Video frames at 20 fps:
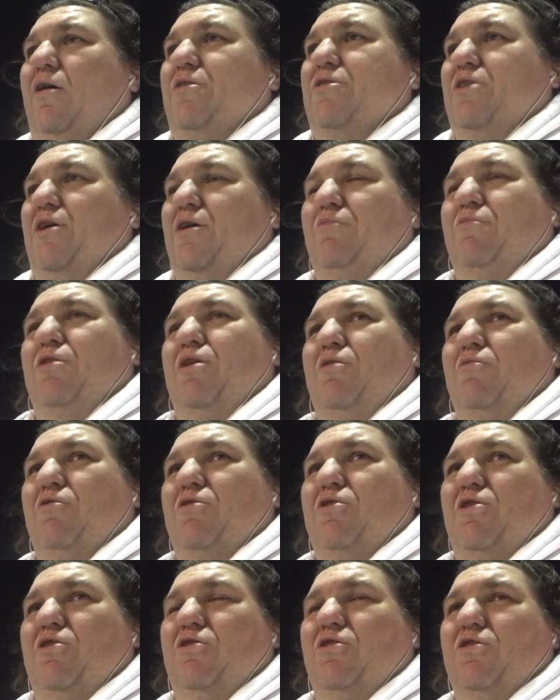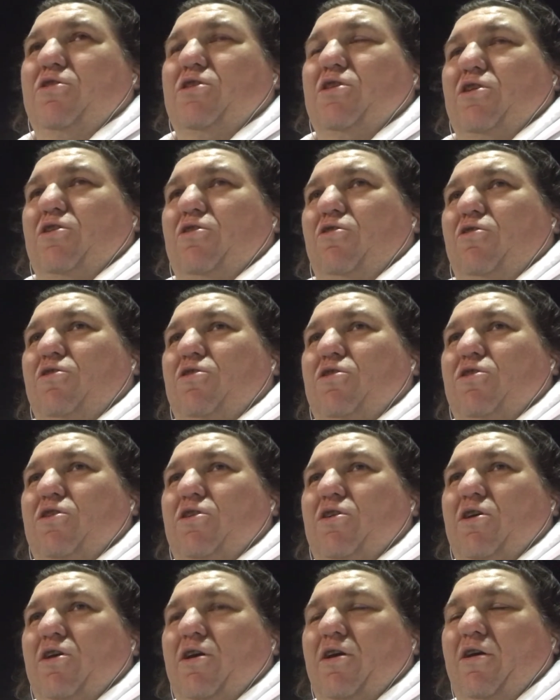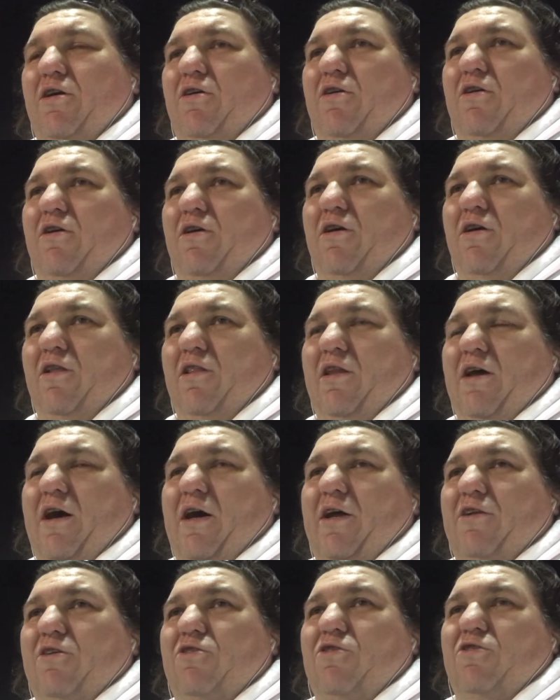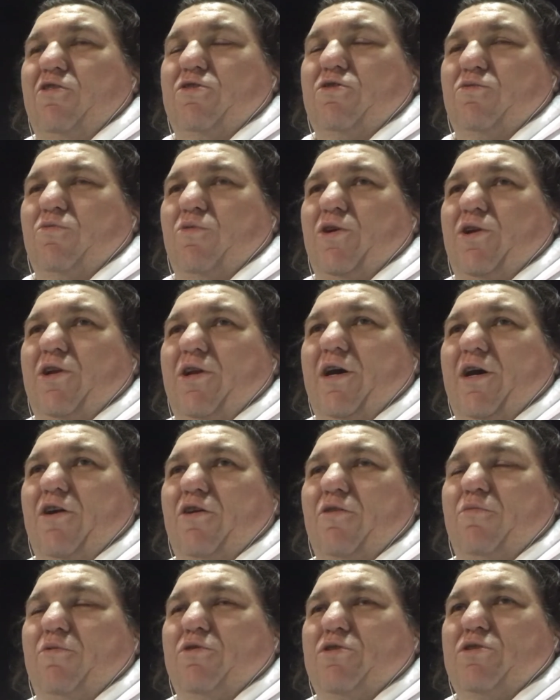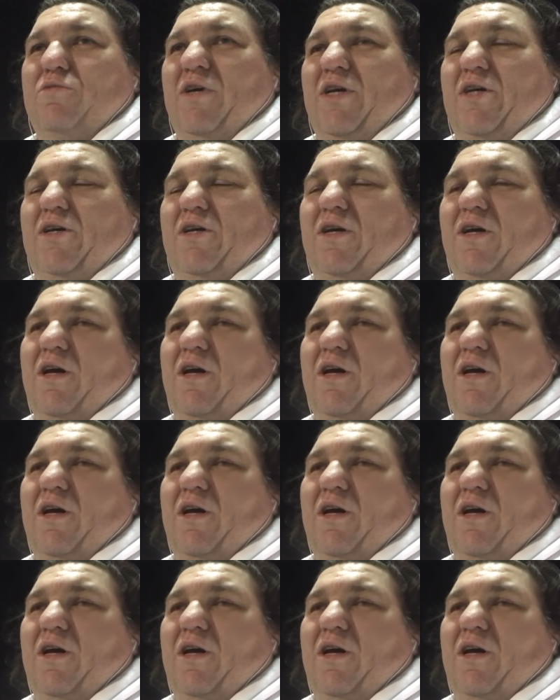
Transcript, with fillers: Same thing with the cooks. The cooks, line cooks or whatnot, are supposed to make